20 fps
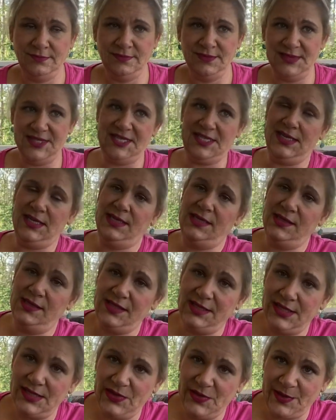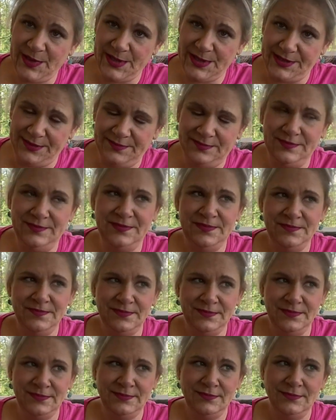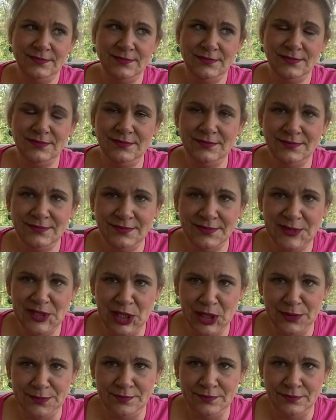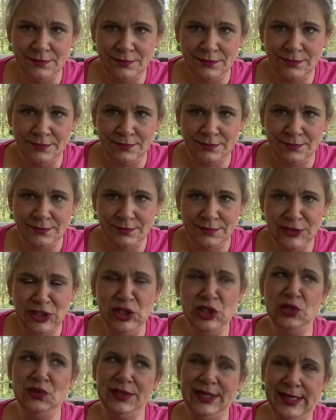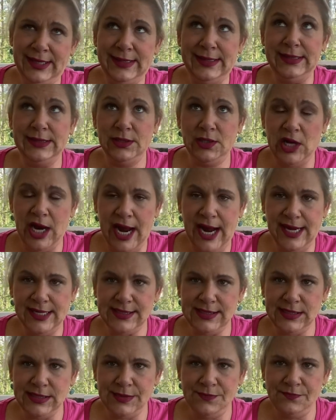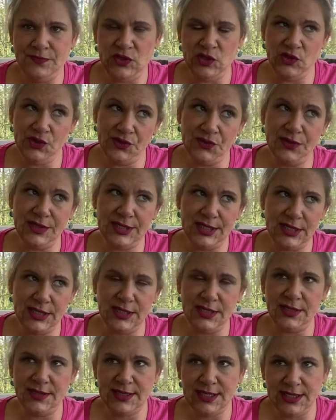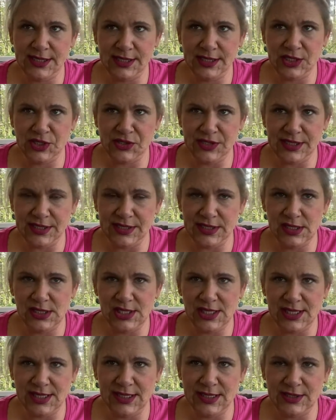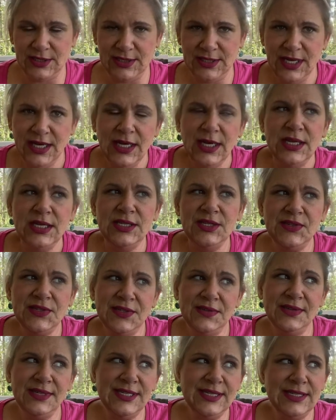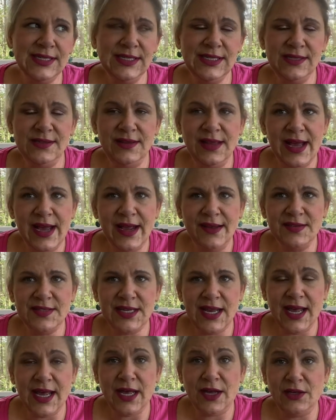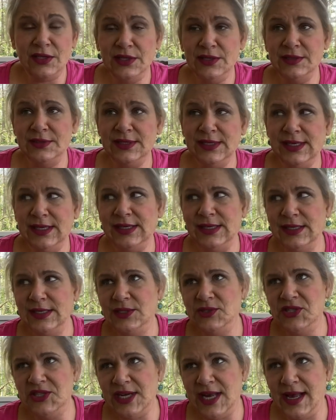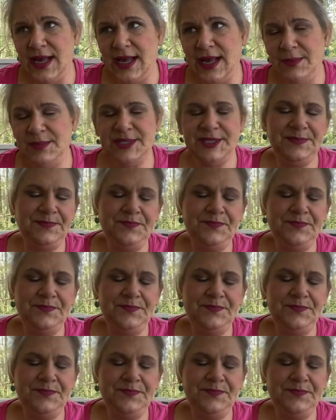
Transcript: Still in Georgia. So, you're going to get a little crazy. You're going to get a little country on this channel. You're going to get a little lifestyle. You're going to get a little shopped.